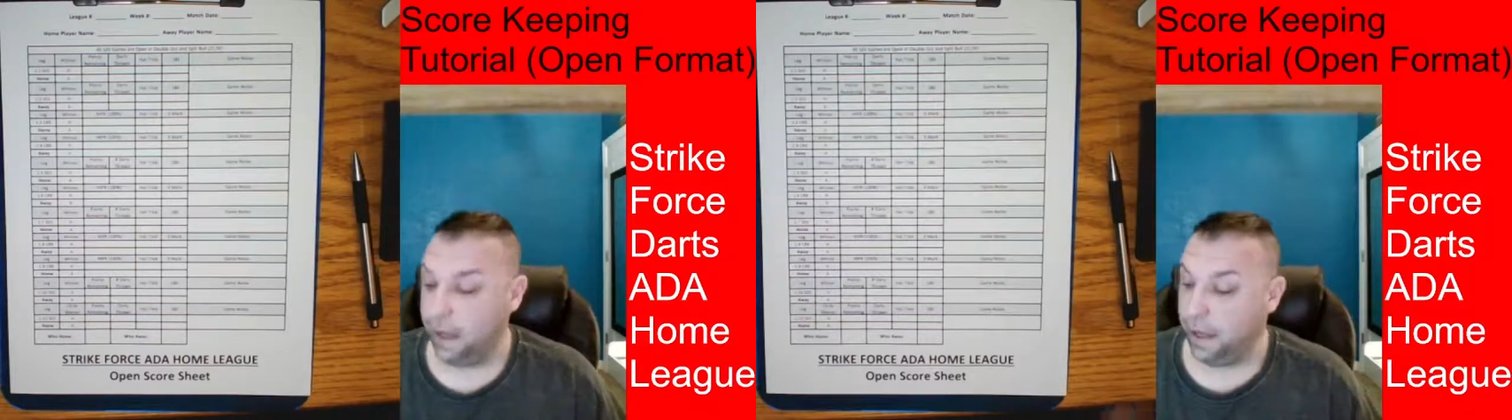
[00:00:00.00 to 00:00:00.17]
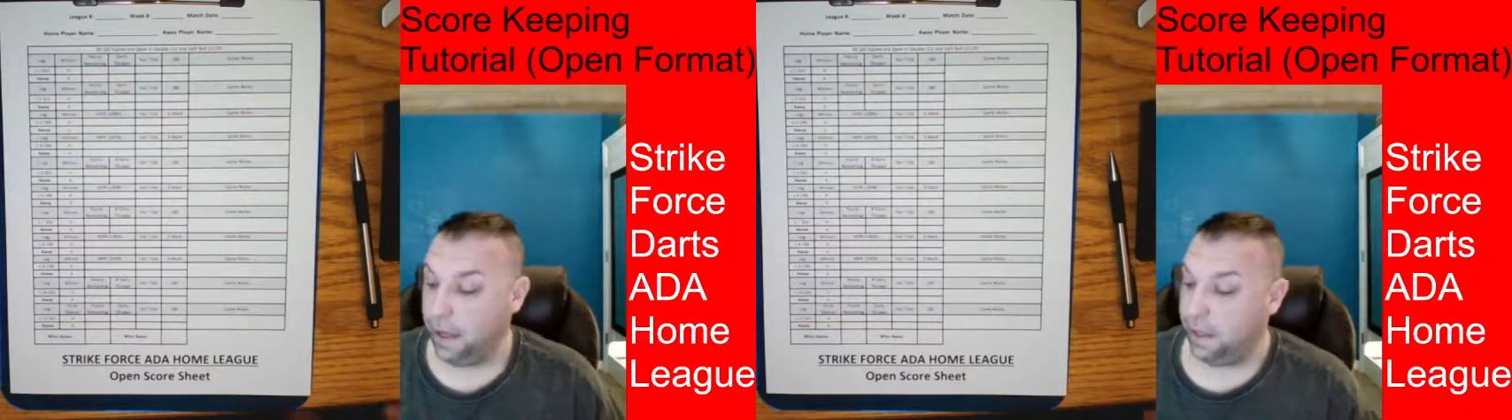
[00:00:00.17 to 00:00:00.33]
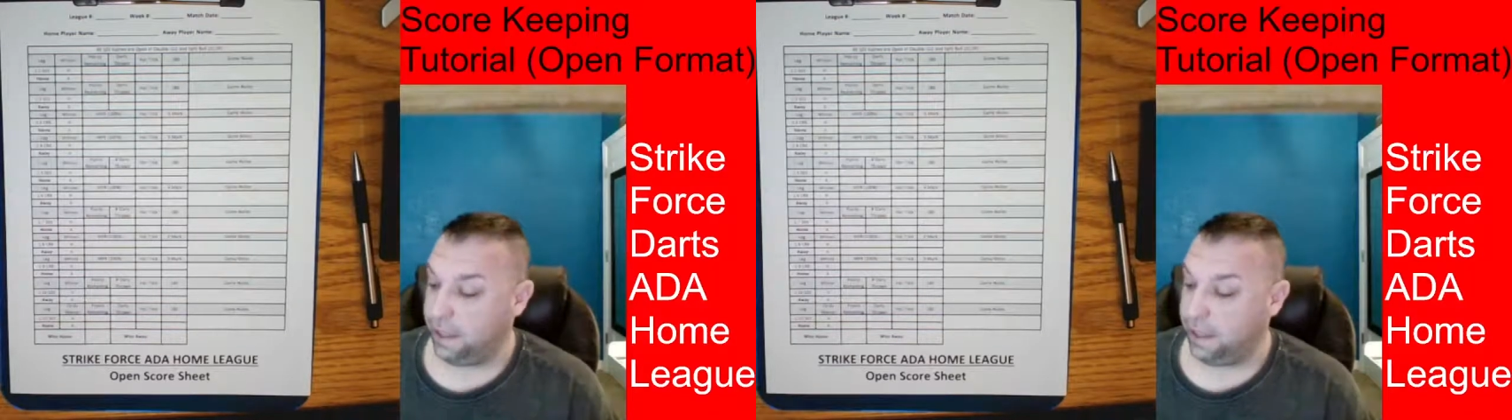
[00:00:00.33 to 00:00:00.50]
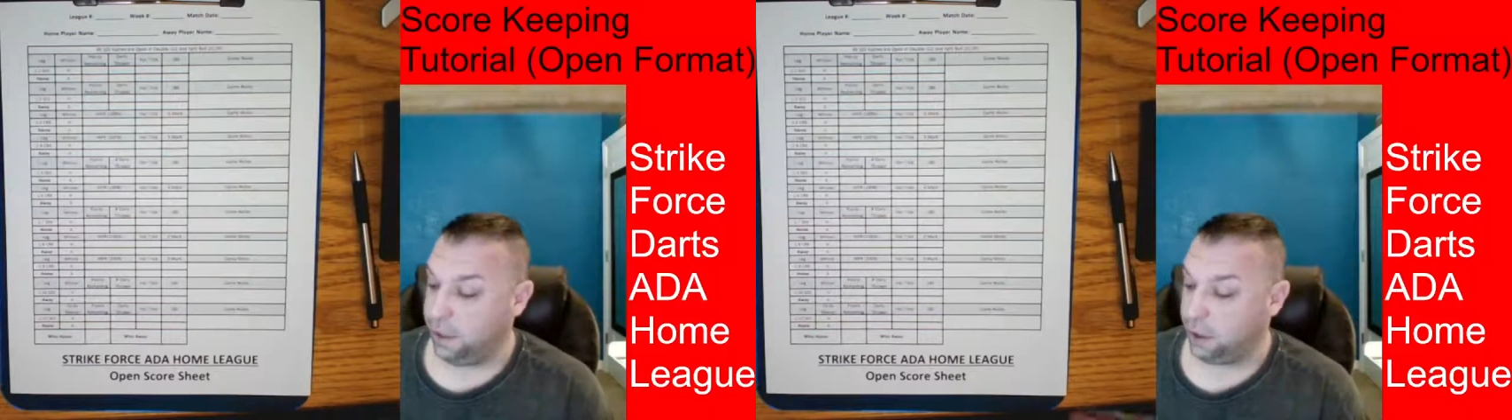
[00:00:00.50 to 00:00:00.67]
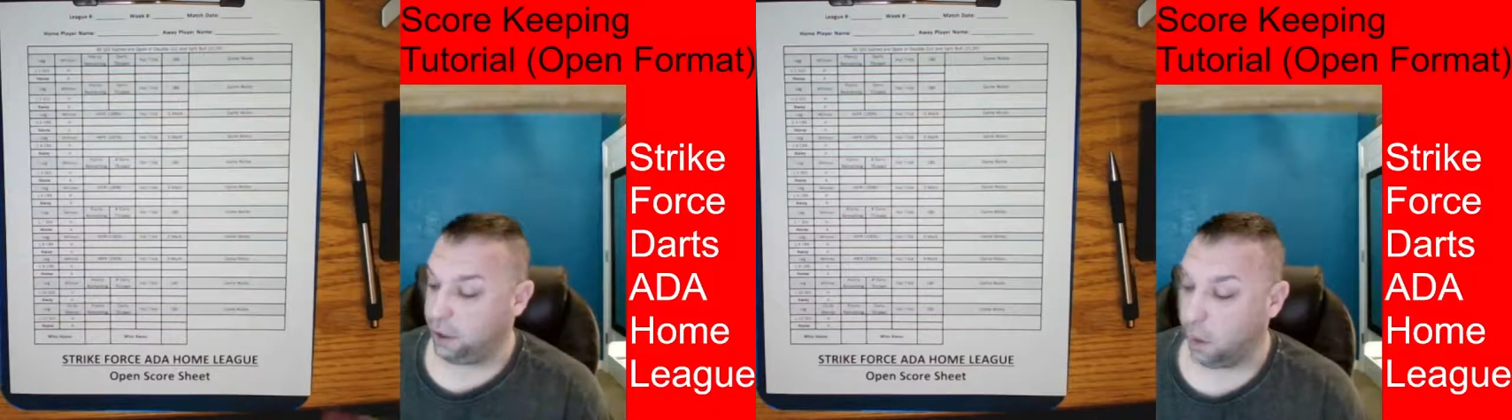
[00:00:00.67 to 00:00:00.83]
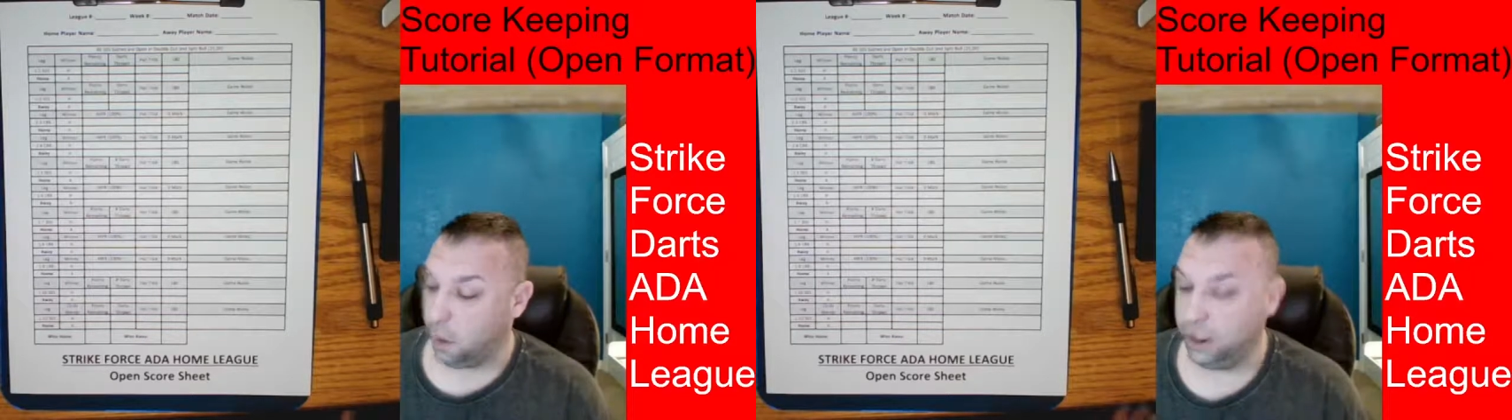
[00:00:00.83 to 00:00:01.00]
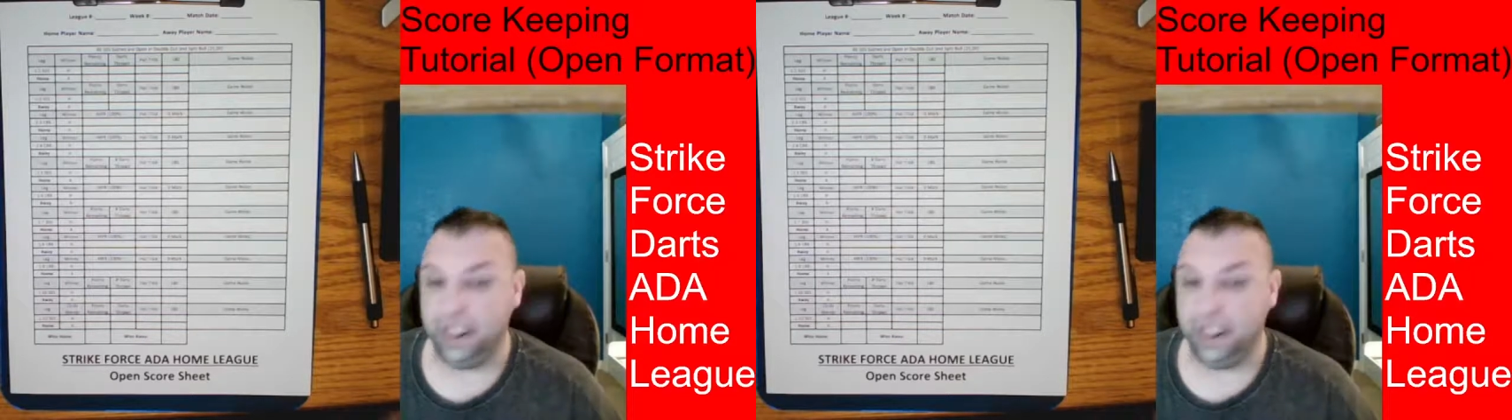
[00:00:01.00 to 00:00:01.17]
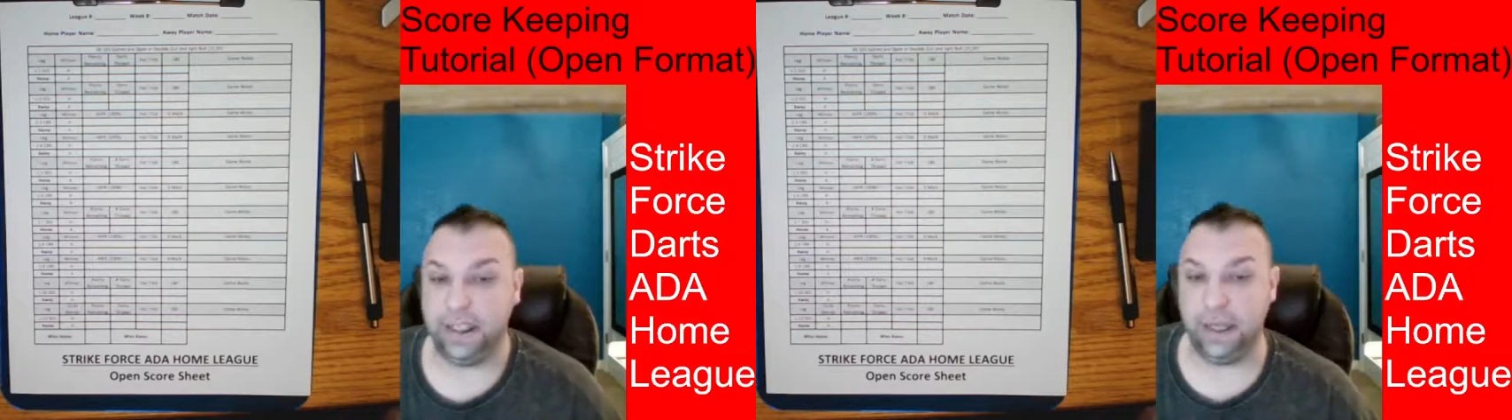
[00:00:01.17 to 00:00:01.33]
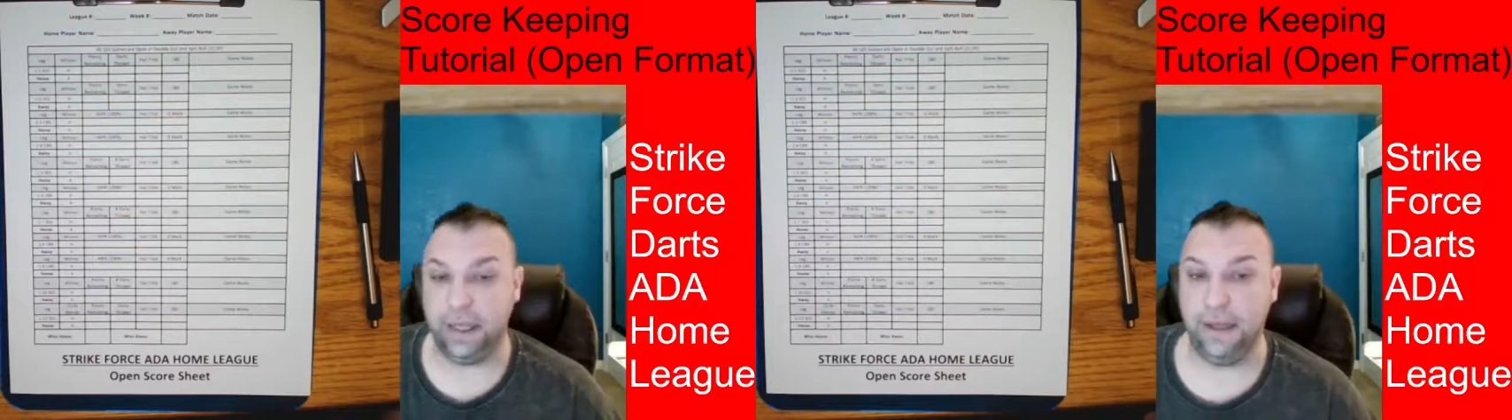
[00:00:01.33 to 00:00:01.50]
This is your score sheet
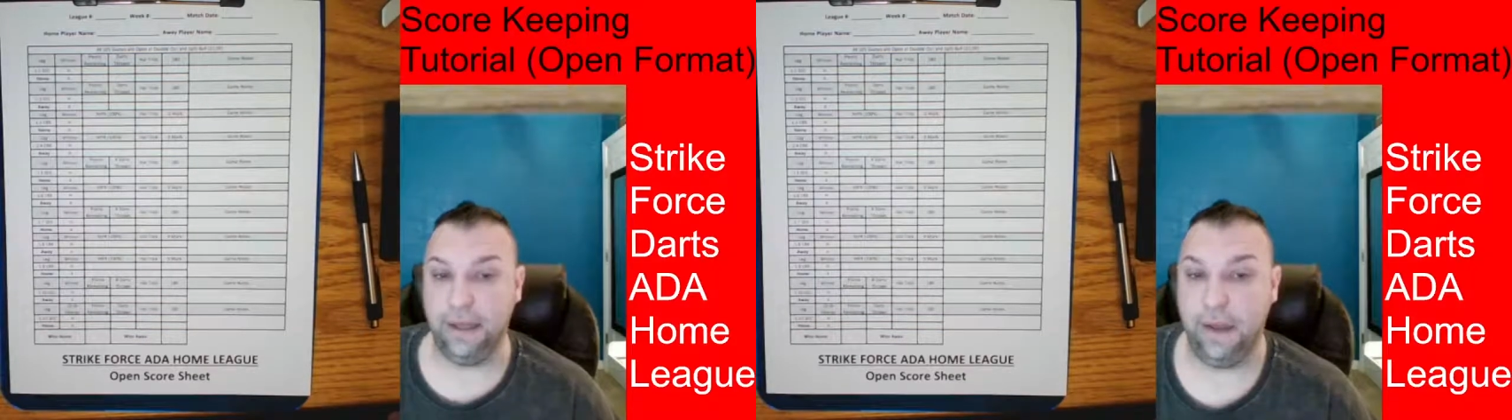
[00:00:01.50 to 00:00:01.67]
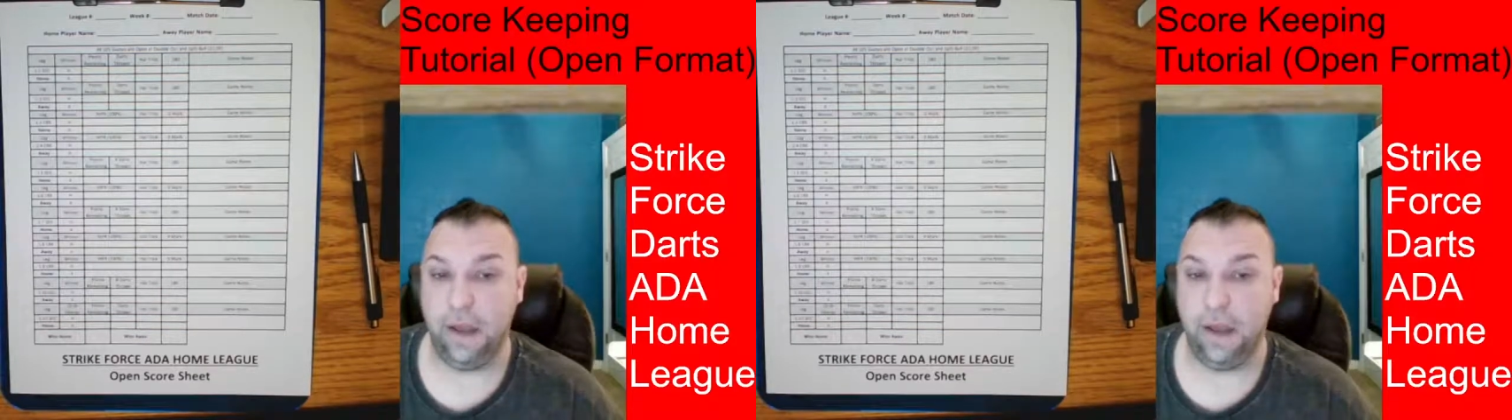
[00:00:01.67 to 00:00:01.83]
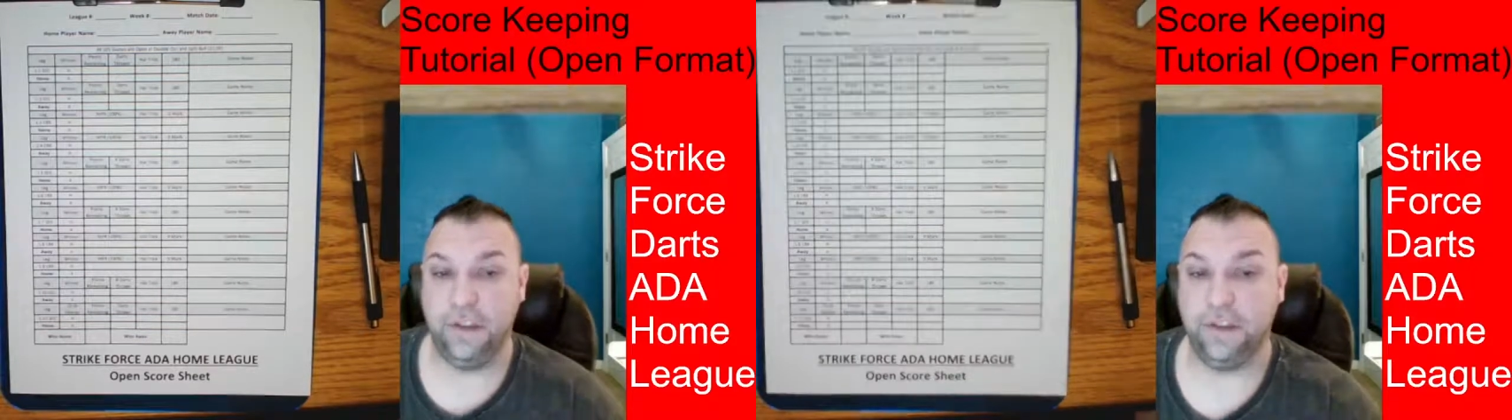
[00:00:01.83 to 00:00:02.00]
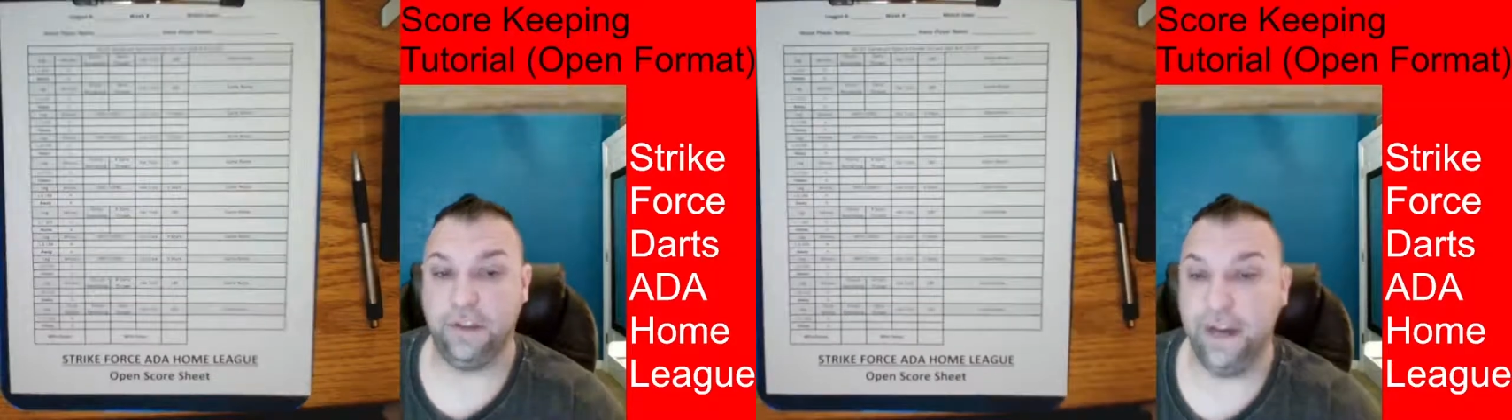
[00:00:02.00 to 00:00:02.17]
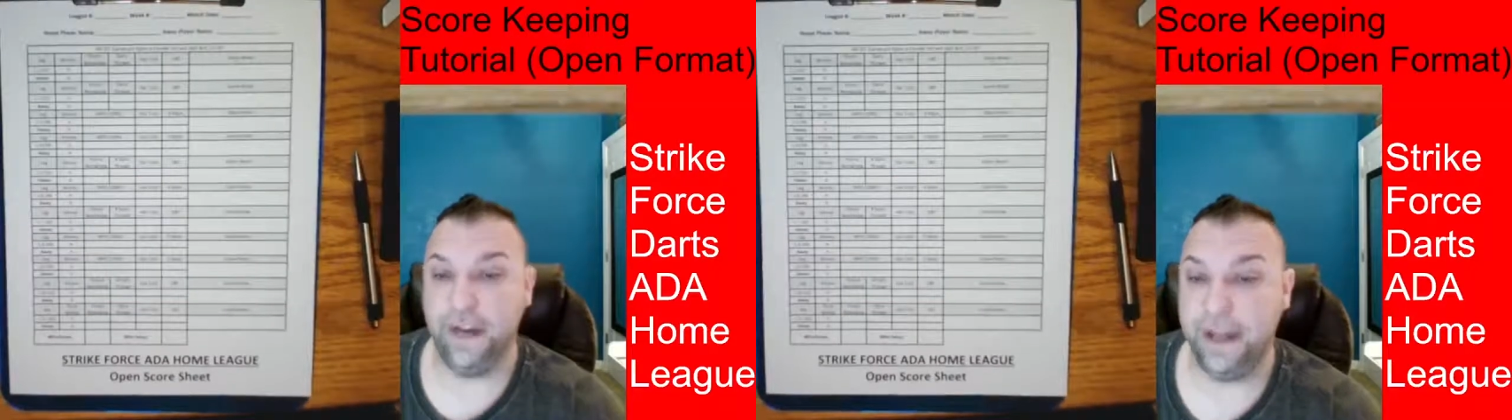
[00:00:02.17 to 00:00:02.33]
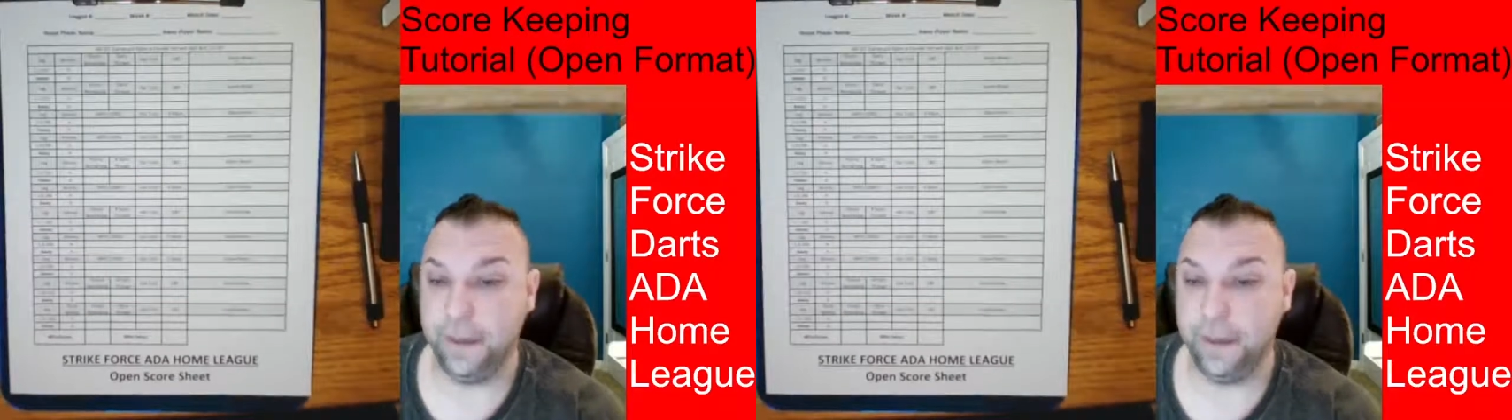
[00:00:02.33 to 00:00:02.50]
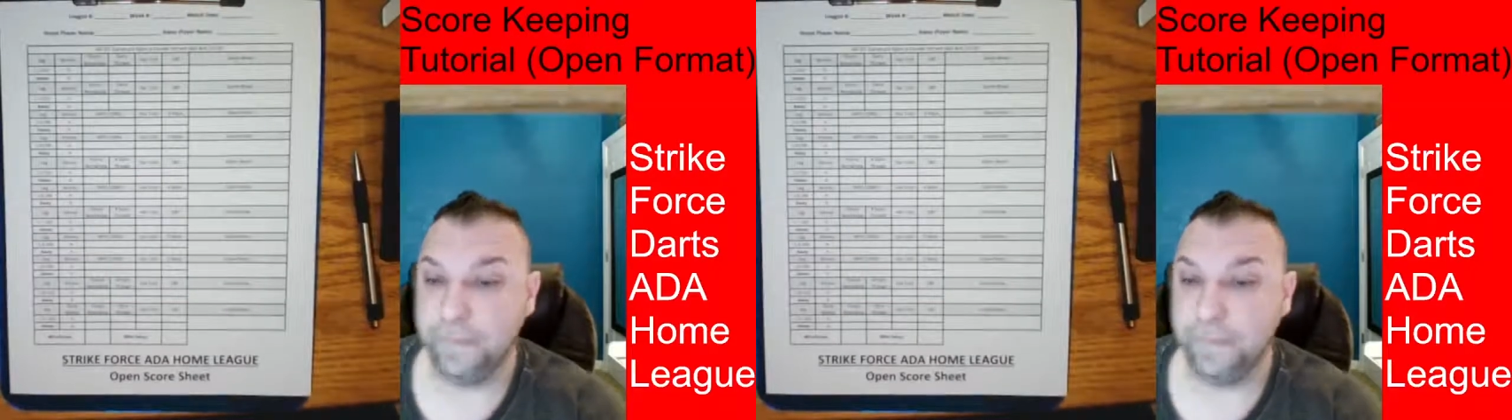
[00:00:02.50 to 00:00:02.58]
on the screen here